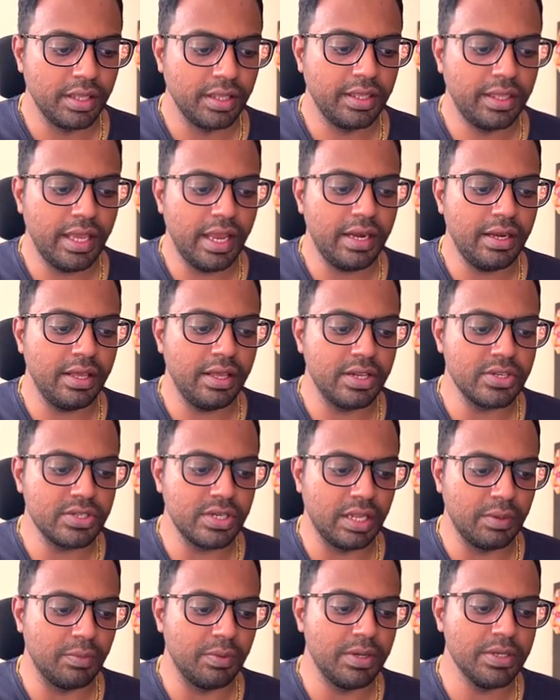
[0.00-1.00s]
k nearest
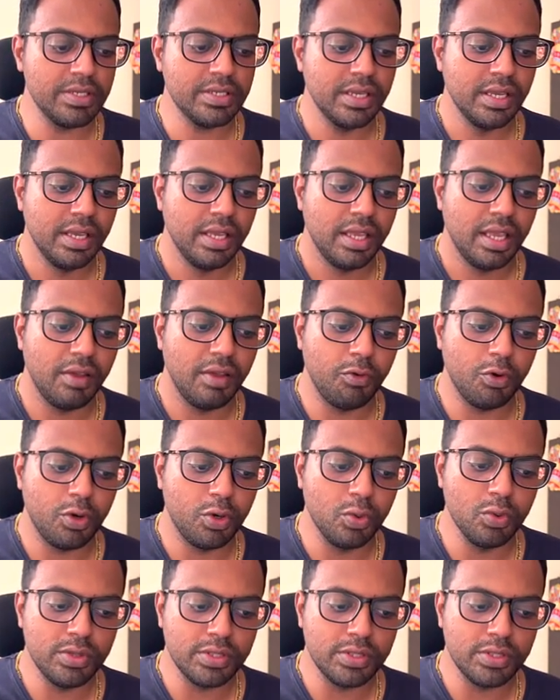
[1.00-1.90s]
neighbors, if you do